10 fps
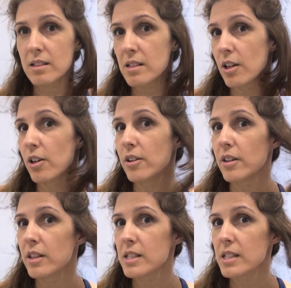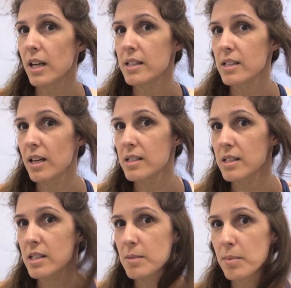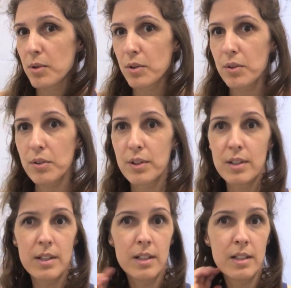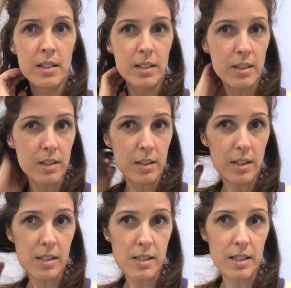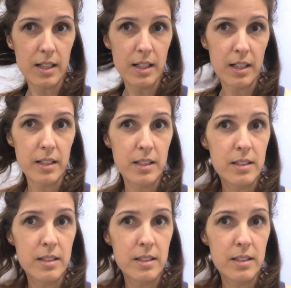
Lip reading: So, this side's nice and smooth, and this side